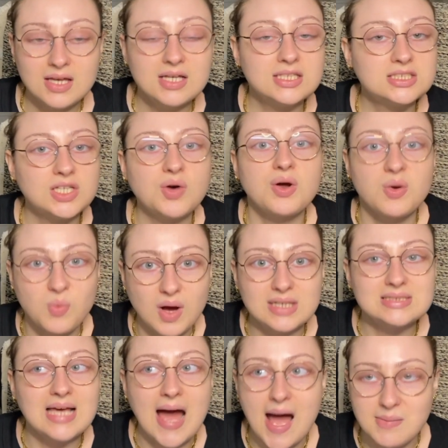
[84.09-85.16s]
So it
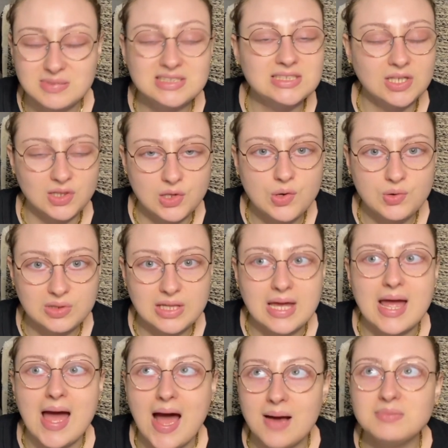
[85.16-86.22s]
was absolutely
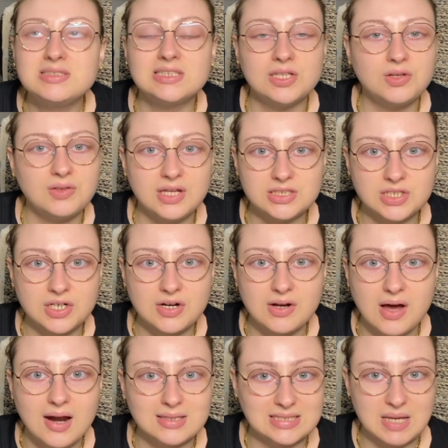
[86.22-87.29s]
turned
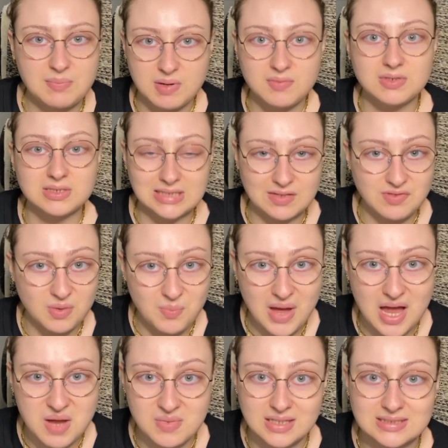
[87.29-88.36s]
on because I'd been receiving
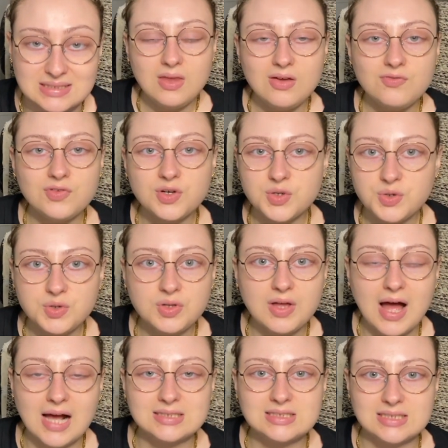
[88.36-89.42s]
payments. For Google
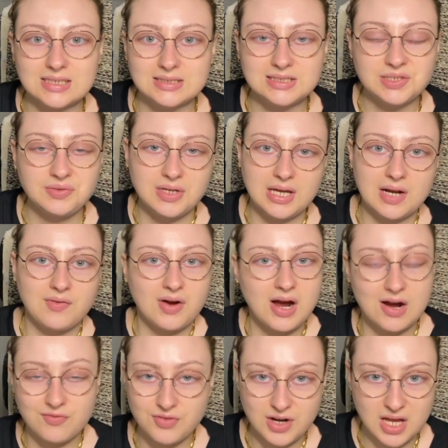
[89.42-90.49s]
AdSense, you need a
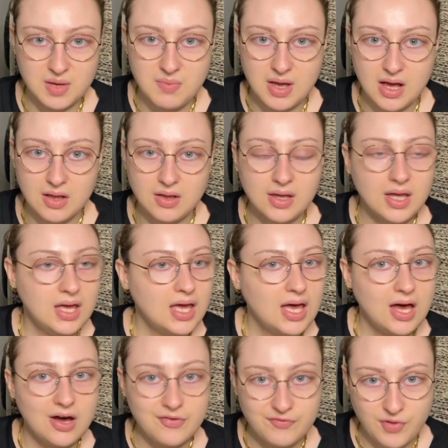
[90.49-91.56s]
recovery email,
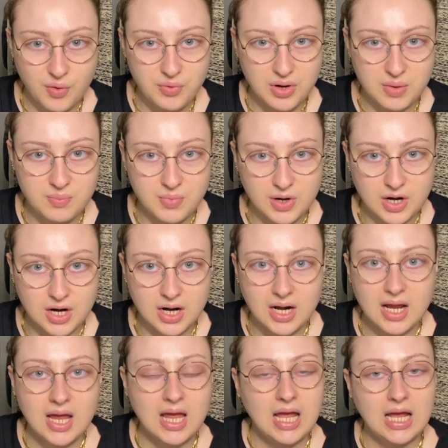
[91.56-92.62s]
a phone number,
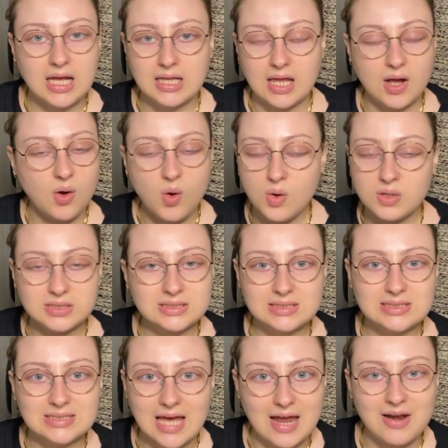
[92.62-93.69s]
and like a whole
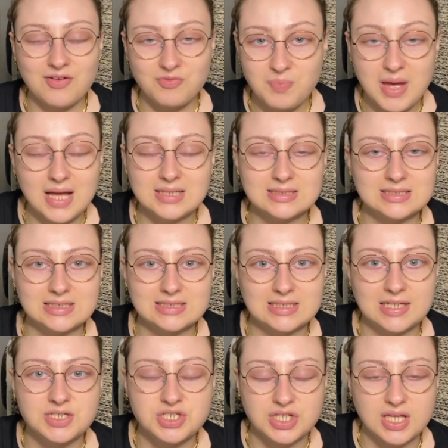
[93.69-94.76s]
set of pins
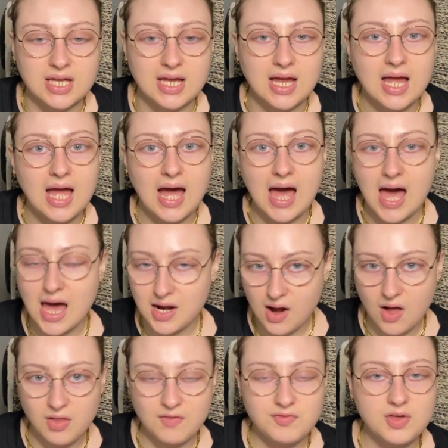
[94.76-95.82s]
essentially. I had
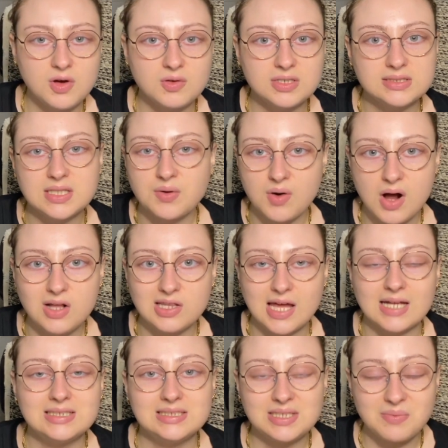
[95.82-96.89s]
all of those and they were all
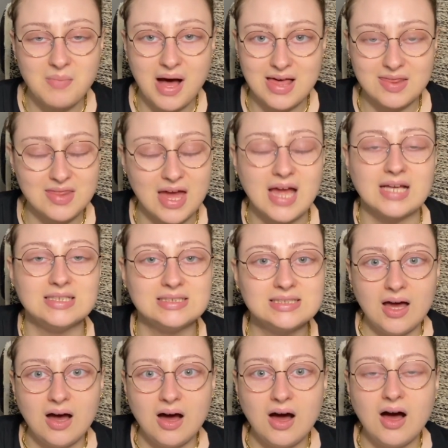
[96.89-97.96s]
linked to my things.
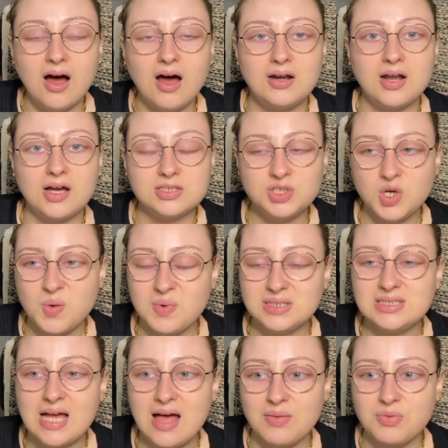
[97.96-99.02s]
On October
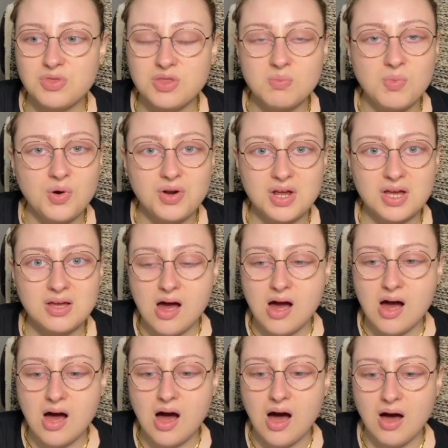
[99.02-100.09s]
10th, the morning,
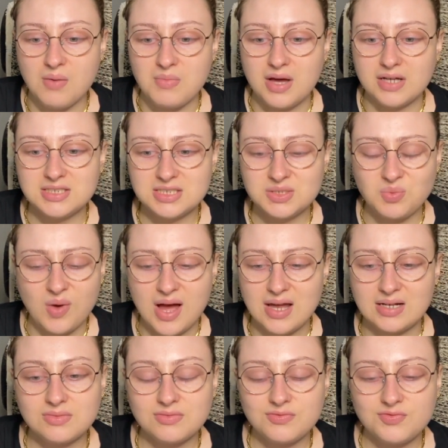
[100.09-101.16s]
I just
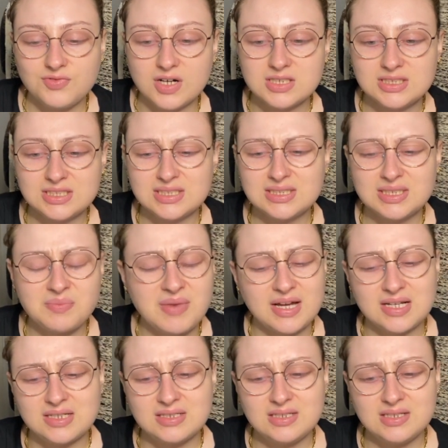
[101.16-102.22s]
went first just to
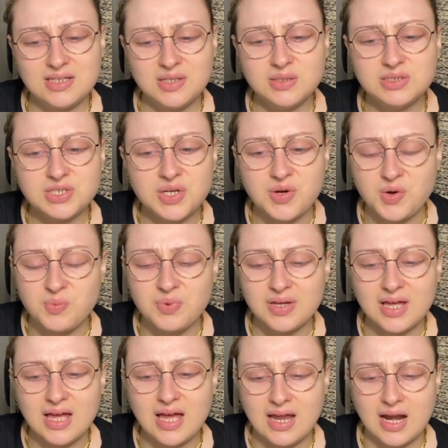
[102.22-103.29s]
my YouTube
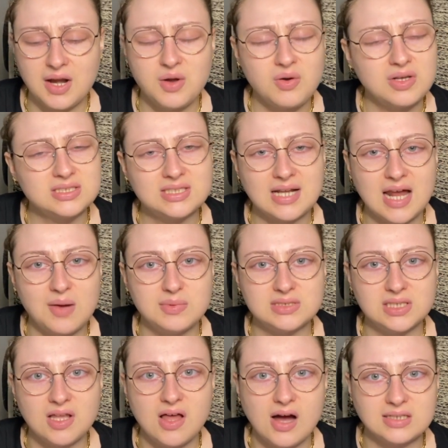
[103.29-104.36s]
and I noticed that I was
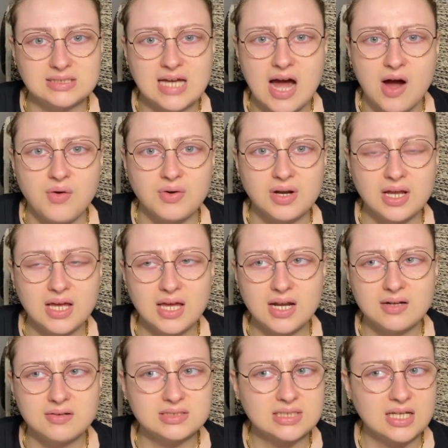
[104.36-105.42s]
logged out. And
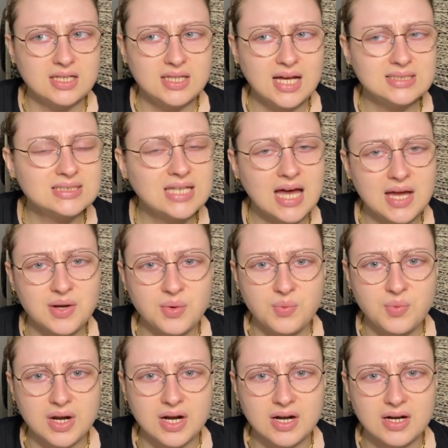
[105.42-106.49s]
I was like, that's kind of
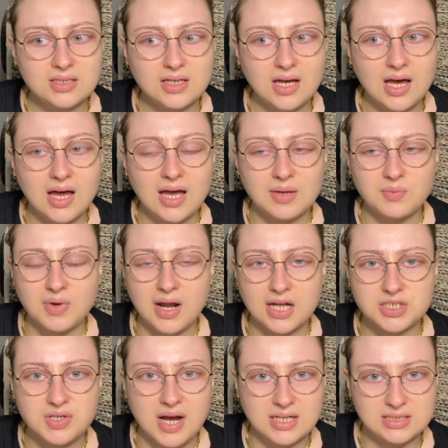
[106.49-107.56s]
weird. And when I
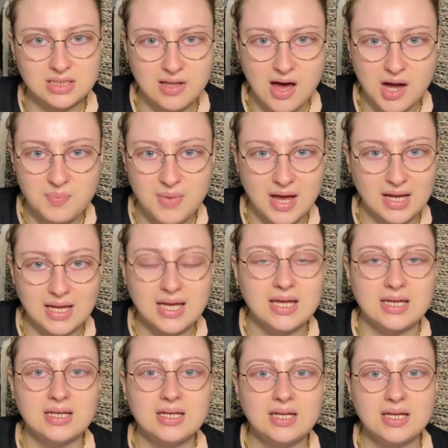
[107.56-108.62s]
tried to log back
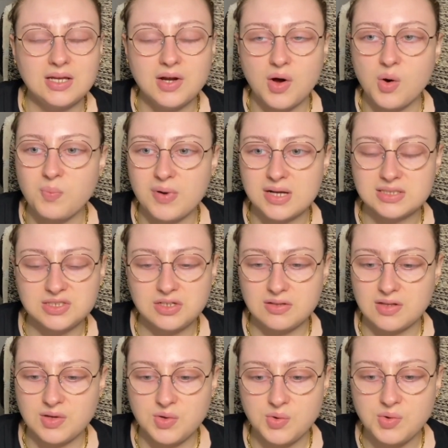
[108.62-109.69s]
in, it brings you to
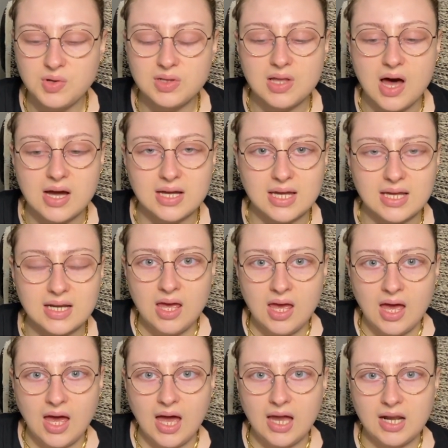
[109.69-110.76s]
the Google login.
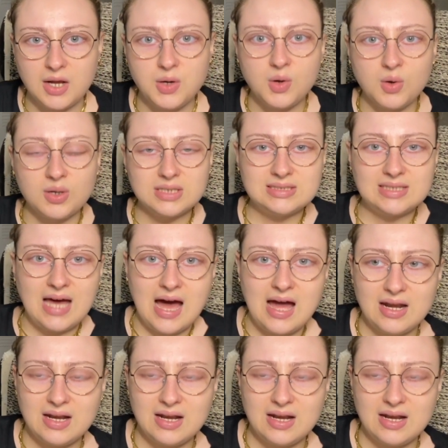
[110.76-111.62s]
And I noticed that